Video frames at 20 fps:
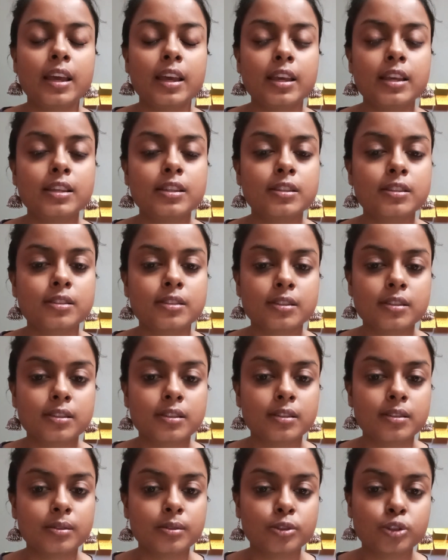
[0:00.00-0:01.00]
is
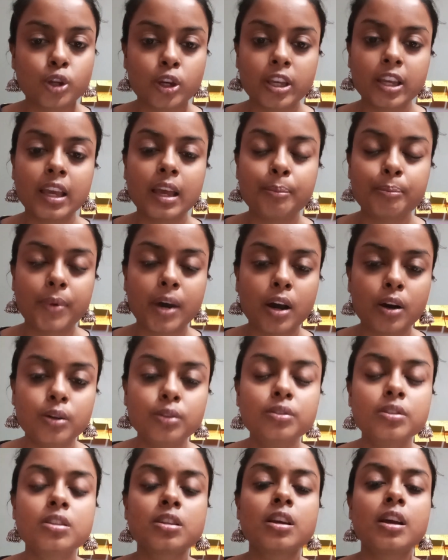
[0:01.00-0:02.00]
talking
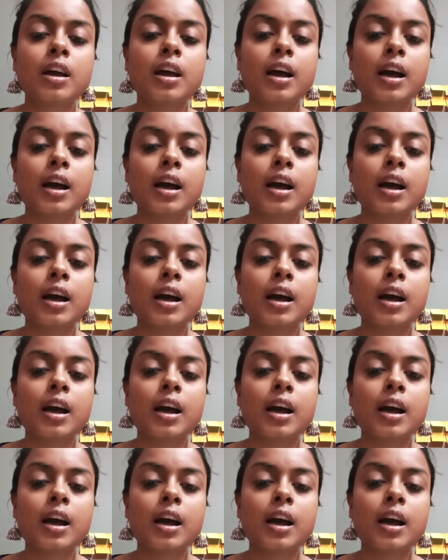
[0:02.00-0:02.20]
about